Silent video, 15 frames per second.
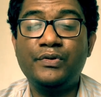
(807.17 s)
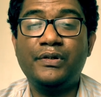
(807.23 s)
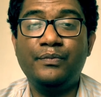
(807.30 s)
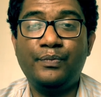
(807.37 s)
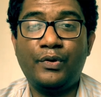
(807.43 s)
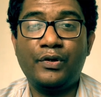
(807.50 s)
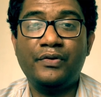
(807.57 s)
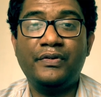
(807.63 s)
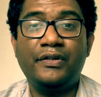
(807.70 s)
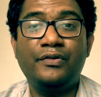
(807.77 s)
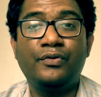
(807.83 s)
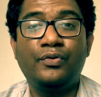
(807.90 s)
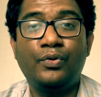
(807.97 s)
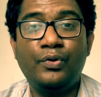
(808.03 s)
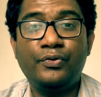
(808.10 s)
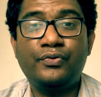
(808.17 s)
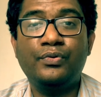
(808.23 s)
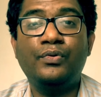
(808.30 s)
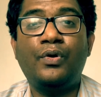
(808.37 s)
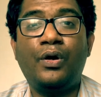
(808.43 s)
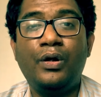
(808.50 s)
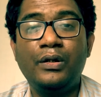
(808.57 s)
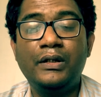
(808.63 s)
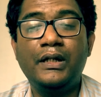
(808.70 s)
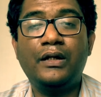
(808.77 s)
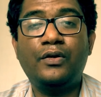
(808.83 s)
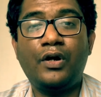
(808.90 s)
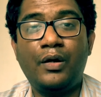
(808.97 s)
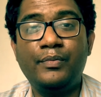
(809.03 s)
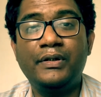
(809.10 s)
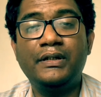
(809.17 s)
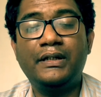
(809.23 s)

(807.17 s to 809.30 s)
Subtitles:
importance that you go through all the common